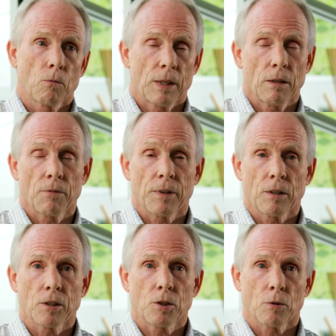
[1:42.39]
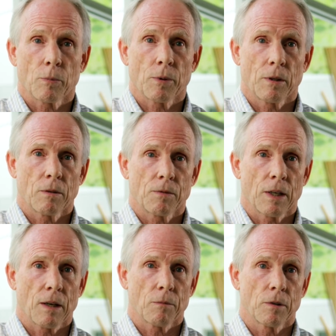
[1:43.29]
Within a fairly short period of
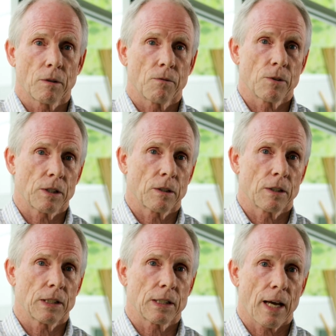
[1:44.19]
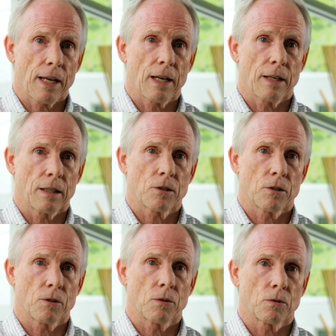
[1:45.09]
time, the facility's Guideline
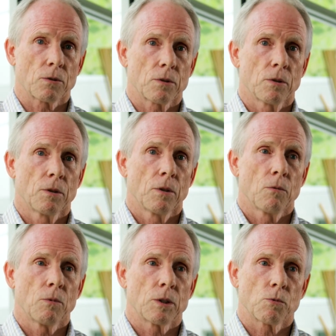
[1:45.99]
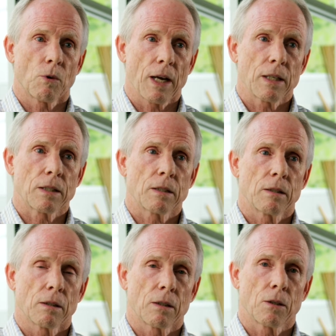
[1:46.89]
Institutes, which writes
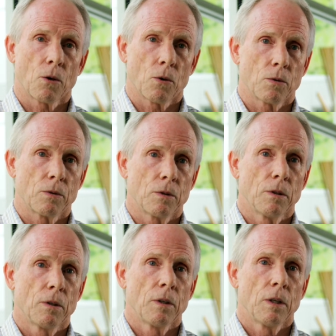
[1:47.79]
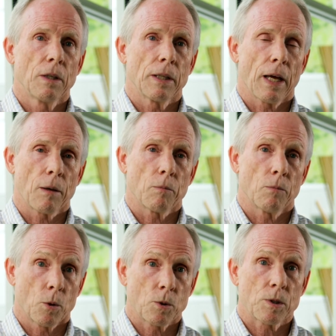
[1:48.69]
the code that
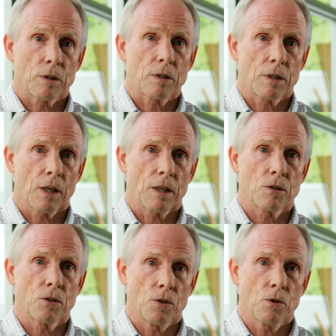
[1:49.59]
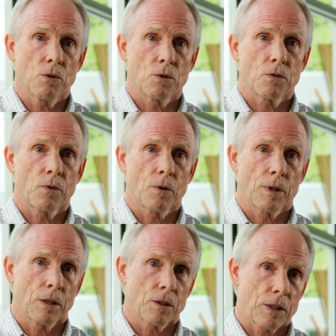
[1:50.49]
most states use for
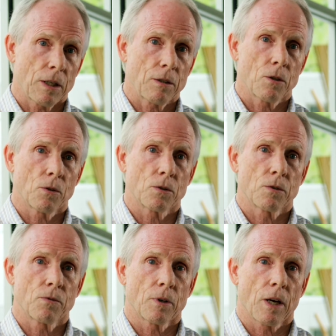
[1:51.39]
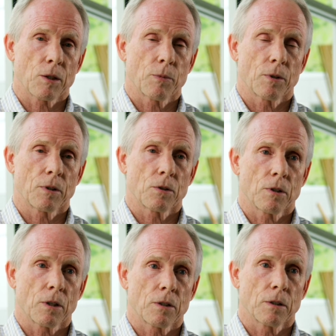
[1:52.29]
their state codes for hospital
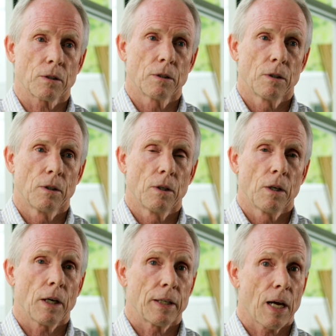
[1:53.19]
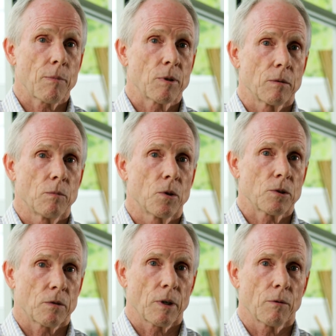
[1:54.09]
construction, adopted
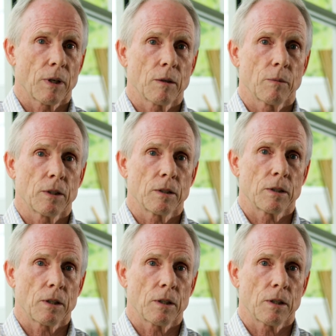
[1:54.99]
most of our recommended